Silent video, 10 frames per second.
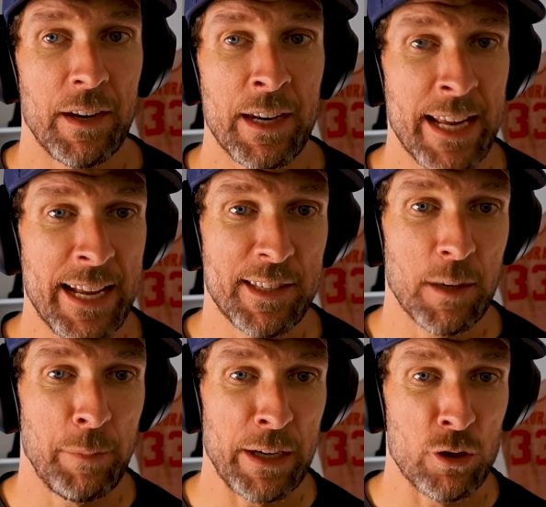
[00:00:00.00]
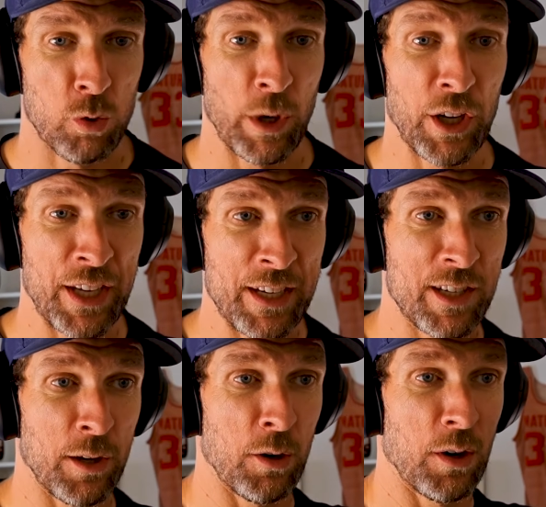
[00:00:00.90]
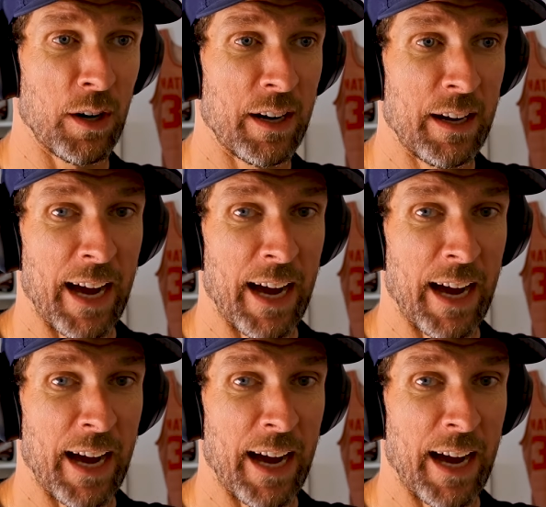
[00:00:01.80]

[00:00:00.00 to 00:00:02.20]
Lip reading: needs to be drilled into